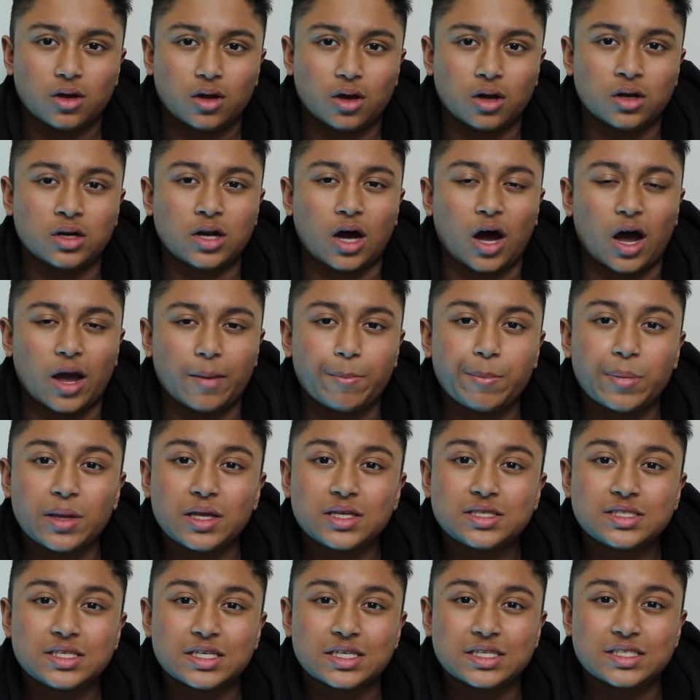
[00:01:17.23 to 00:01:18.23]
an
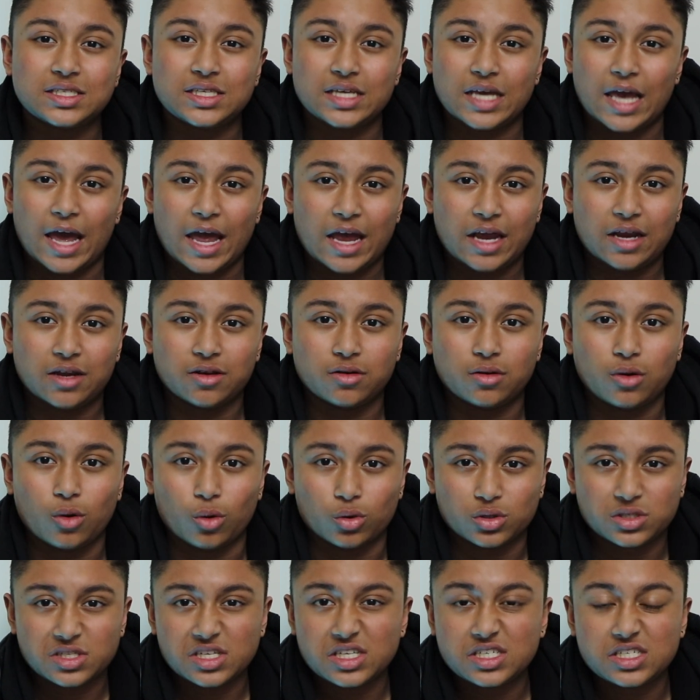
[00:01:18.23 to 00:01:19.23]
IP68
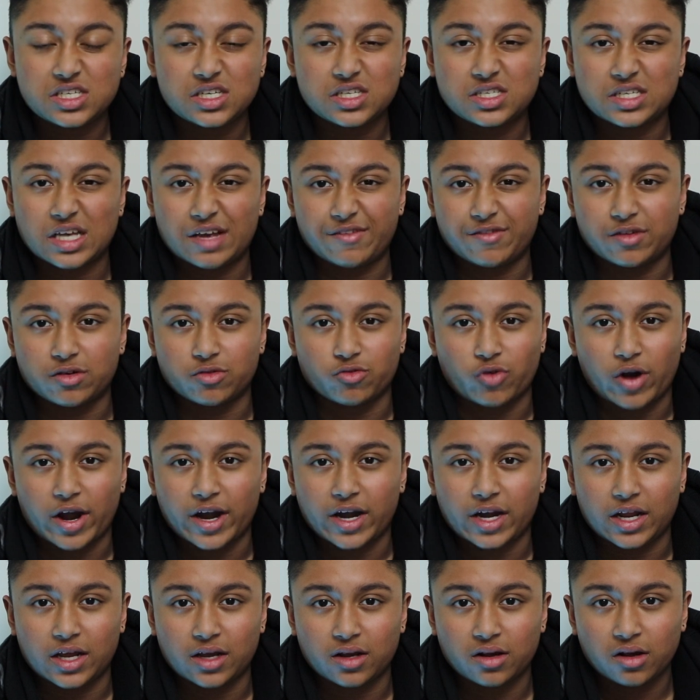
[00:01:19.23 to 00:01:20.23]
or 67
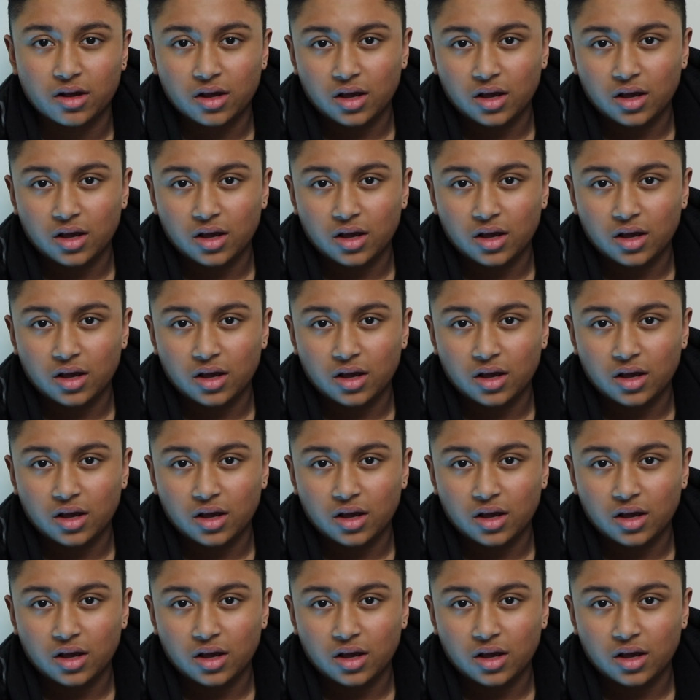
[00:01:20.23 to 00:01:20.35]
rating